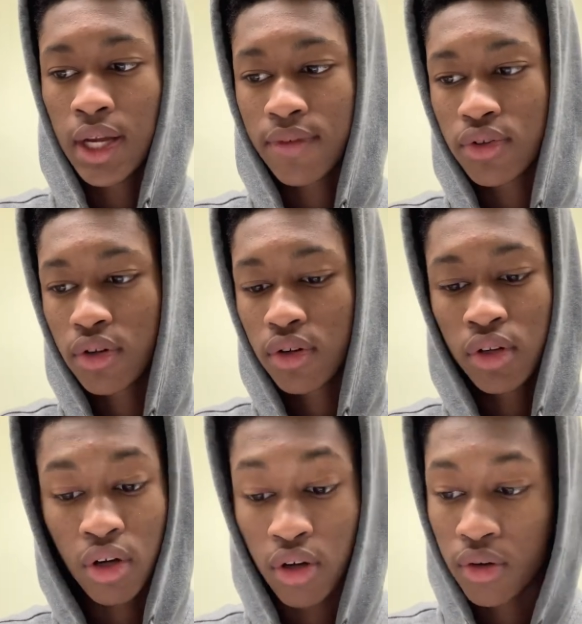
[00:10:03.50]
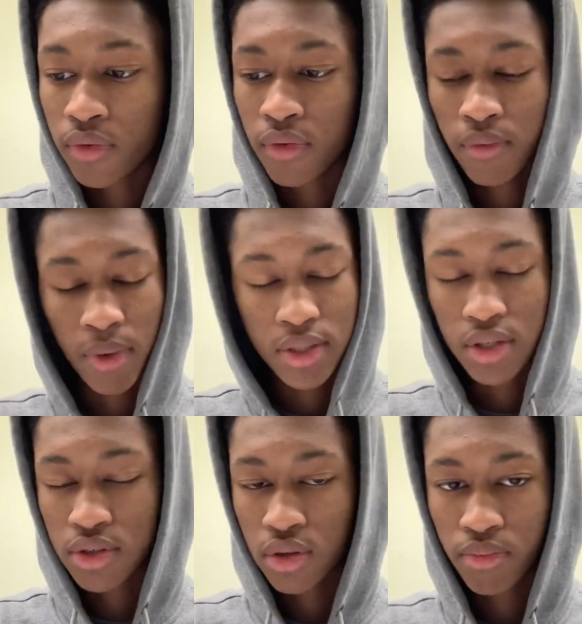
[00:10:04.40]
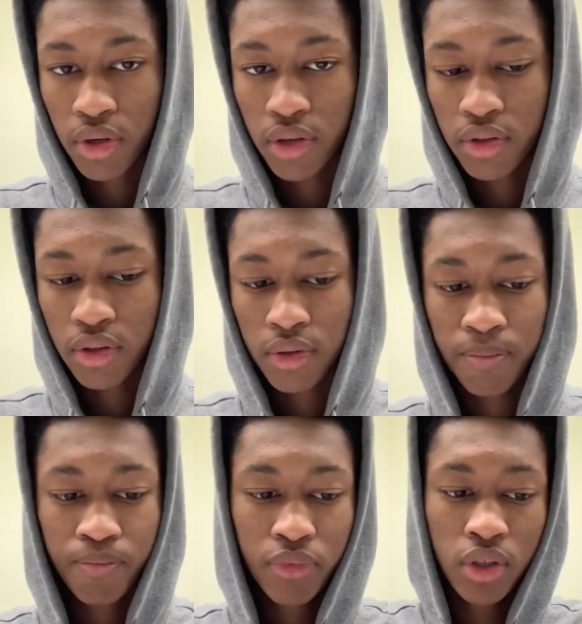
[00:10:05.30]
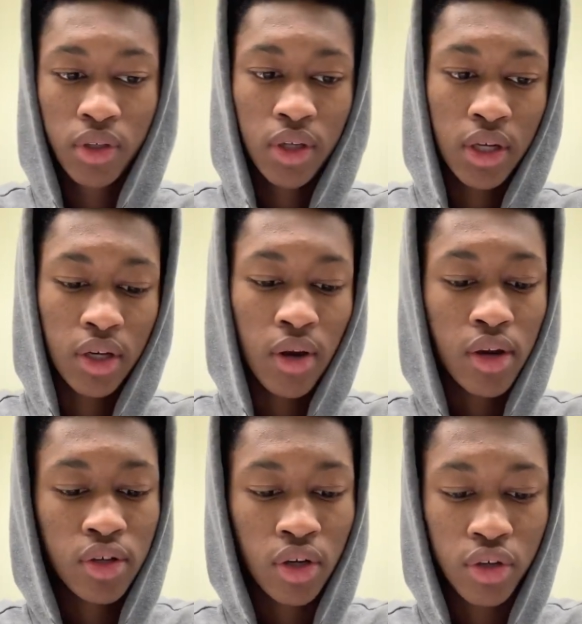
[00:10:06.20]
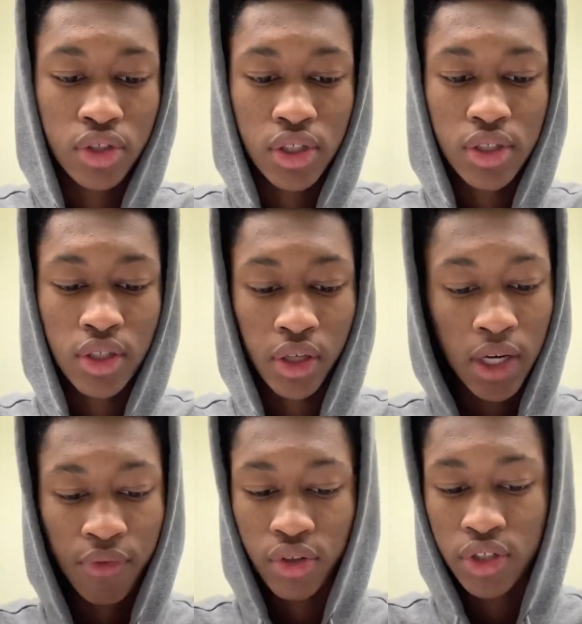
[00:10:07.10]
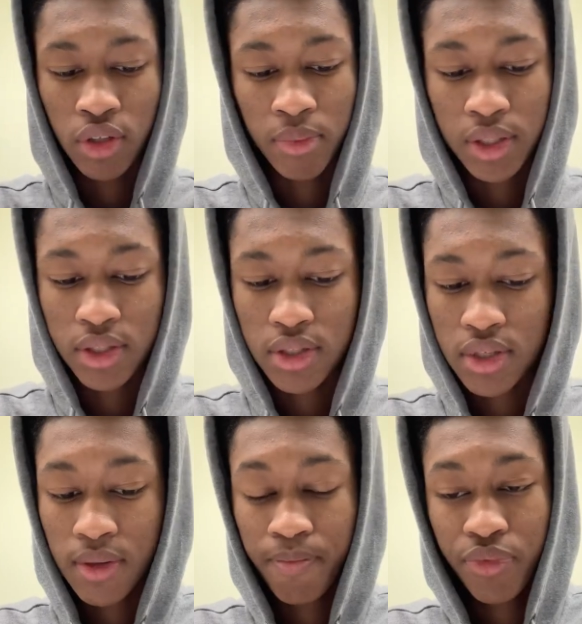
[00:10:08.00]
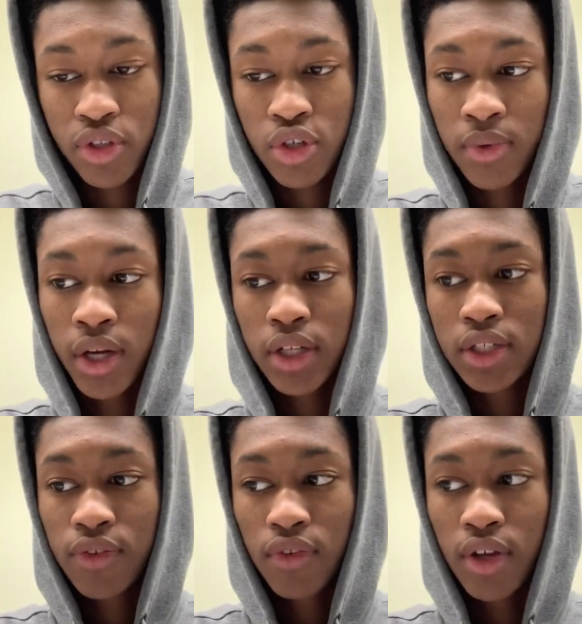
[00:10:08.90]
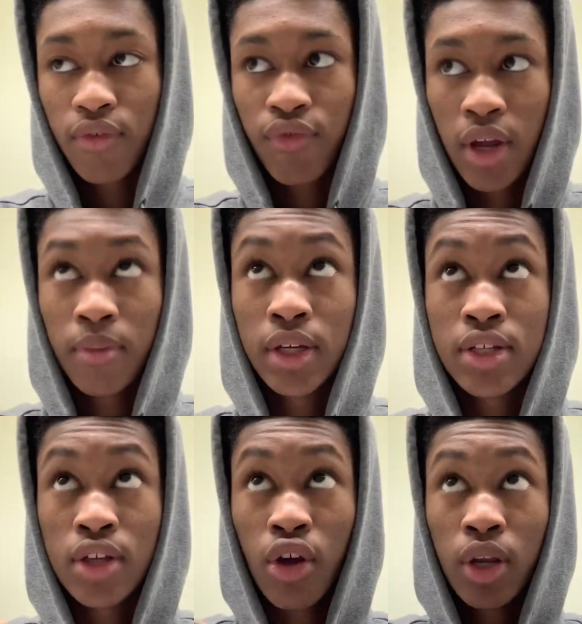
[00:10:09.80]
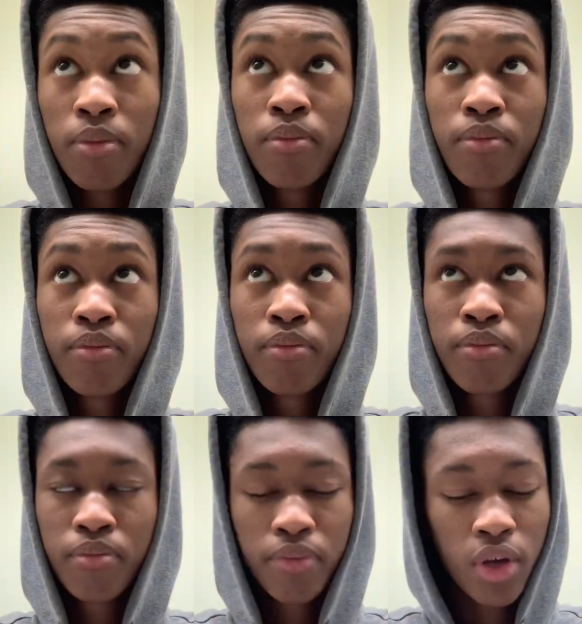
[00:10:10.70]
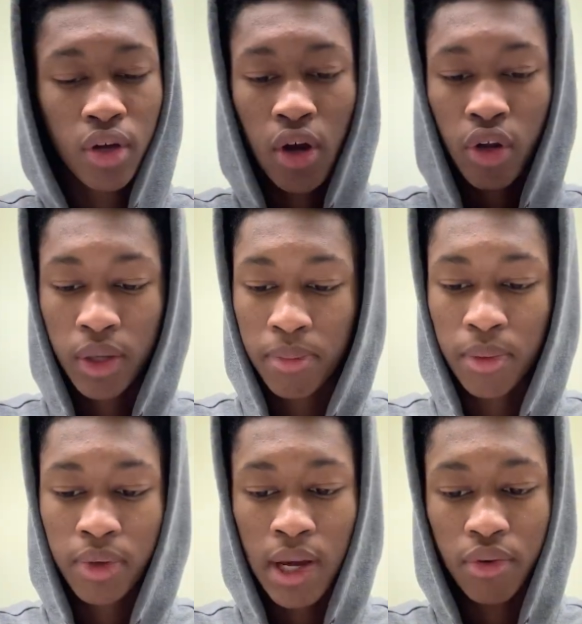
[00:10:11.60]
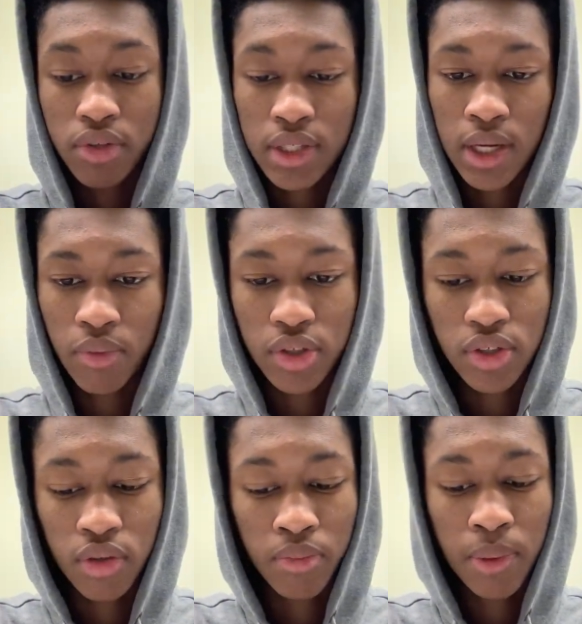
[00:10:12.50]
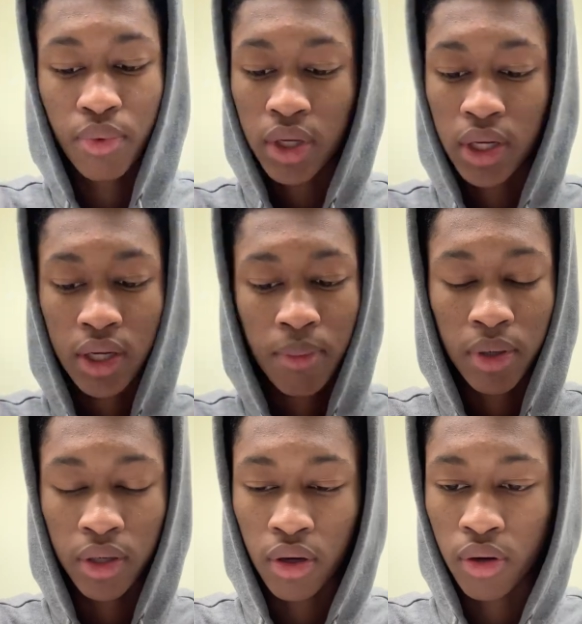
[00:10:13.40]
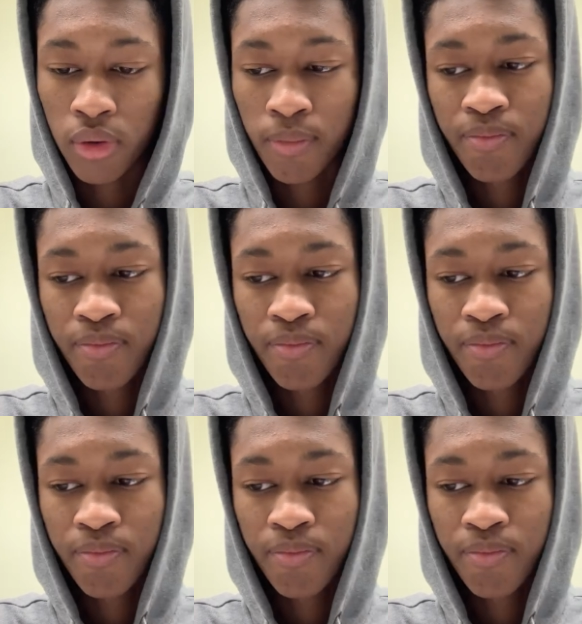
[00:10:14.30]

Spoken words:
after, you know, my sister, brother, and, you know, just looking out for each other, because to be honest, family is the only people that will stay with you. People can come and go.